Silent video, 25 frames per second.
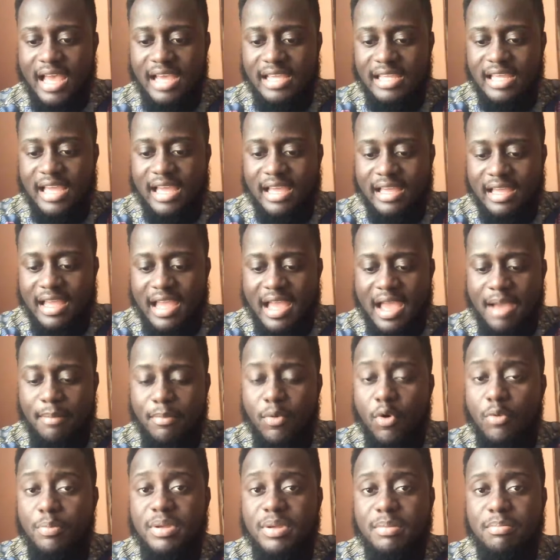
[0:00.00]
Eh, yeah,
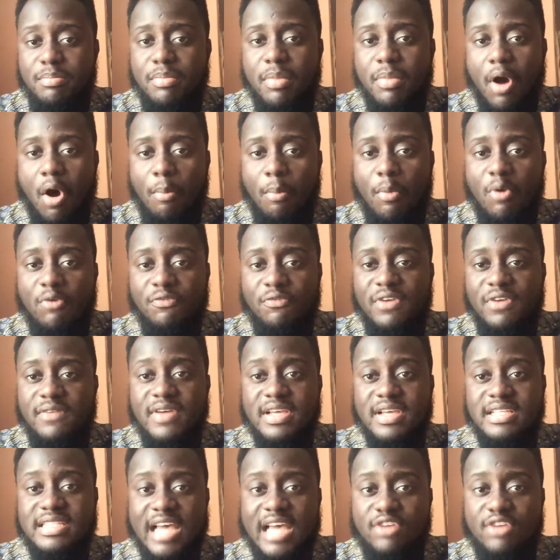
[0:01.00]
will be almost
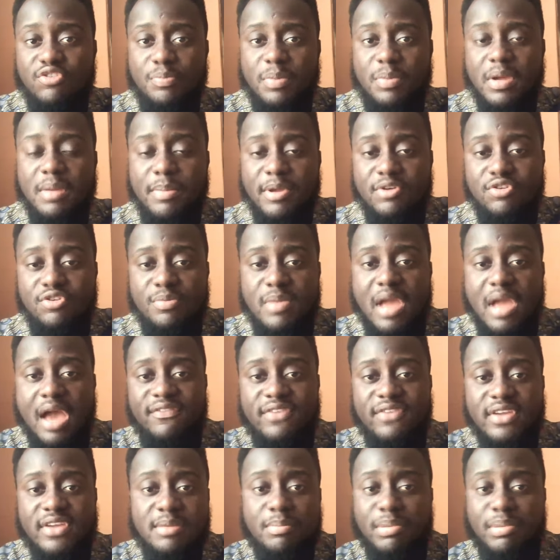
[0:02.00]
favor side of paper. Do be
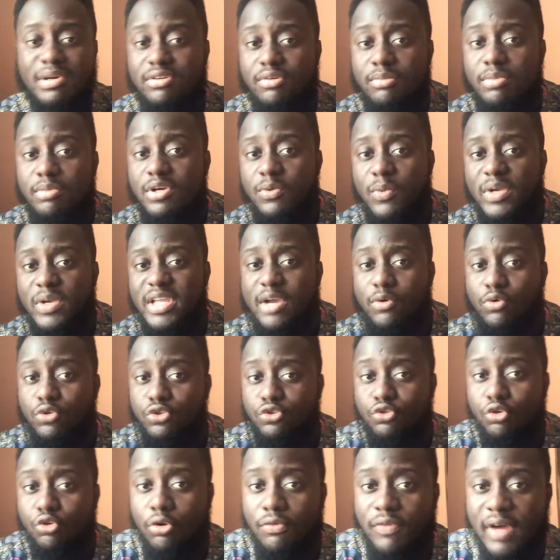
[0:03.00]
happy people no going to
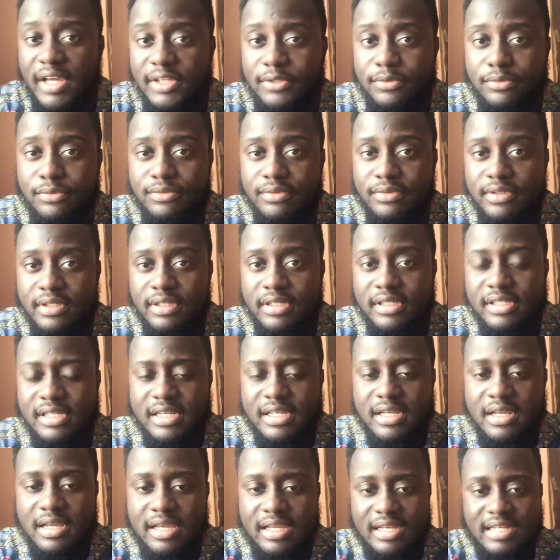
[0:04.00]
control over you.
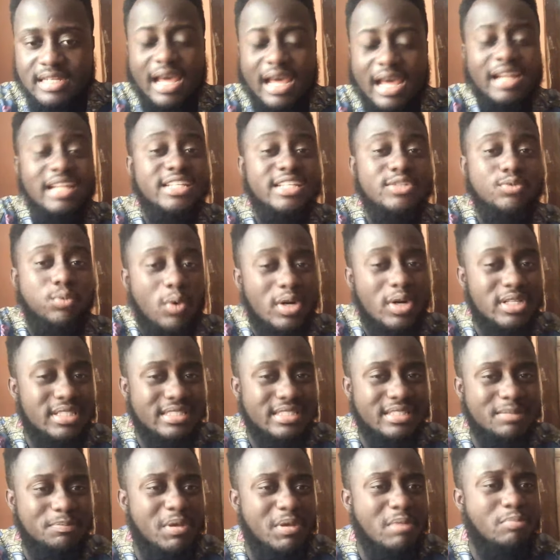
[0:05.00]
That is
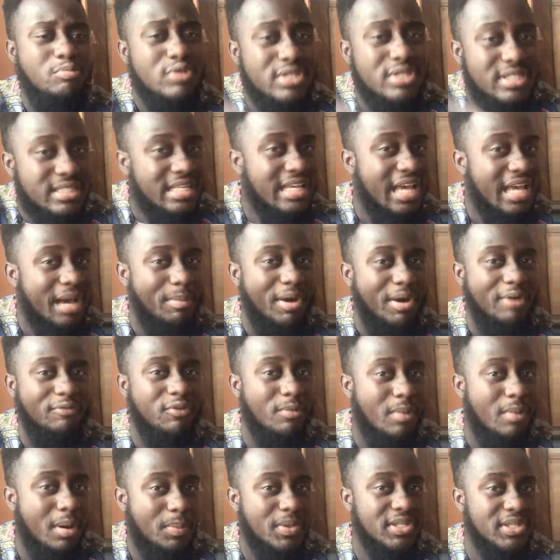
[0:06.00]
what people say
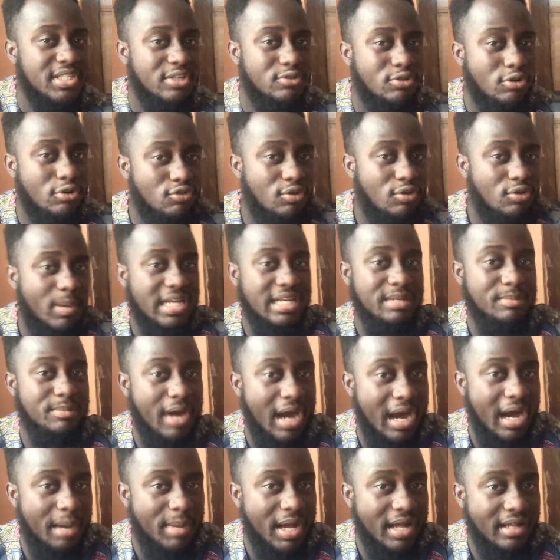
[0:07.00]
about former President Domani
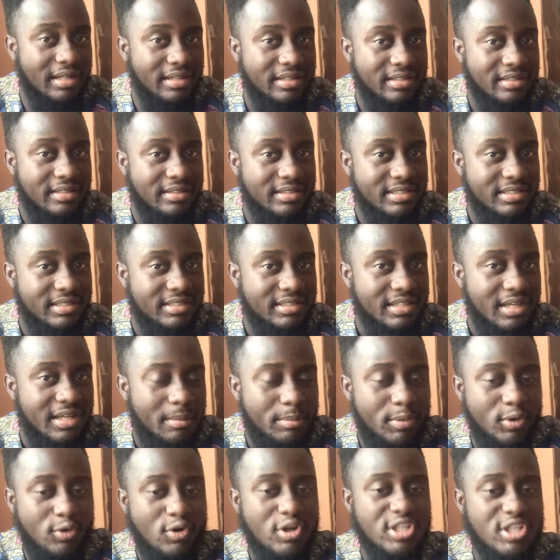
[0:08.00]
Mahama.
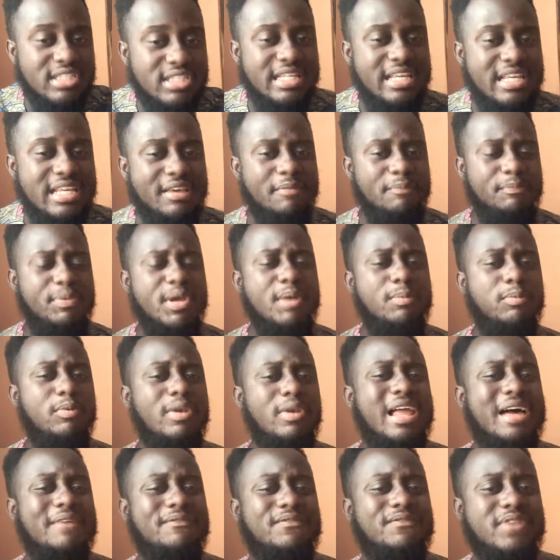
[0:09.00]
Because
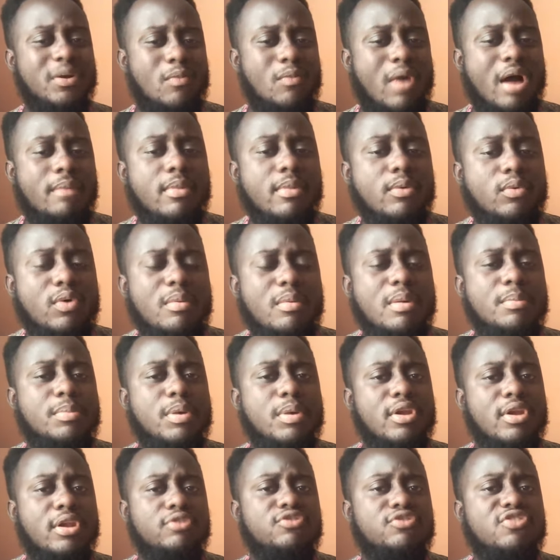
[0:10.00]
people have done, Mahama come and
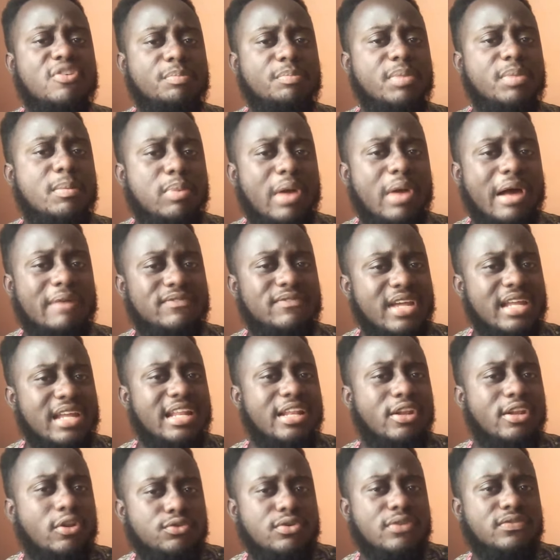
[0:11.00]
a lot of people have
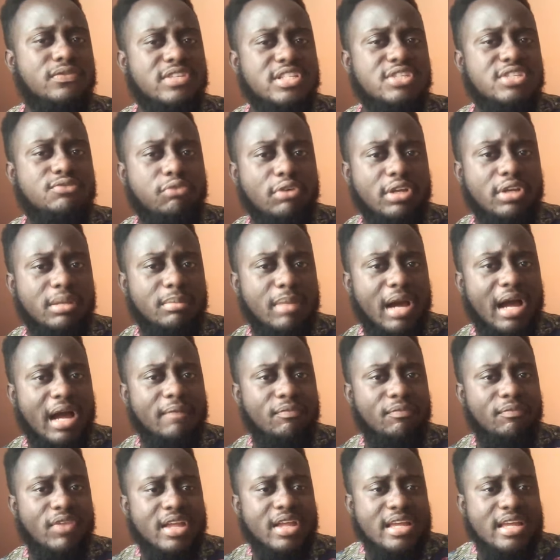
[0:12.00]
done a lot of things for him.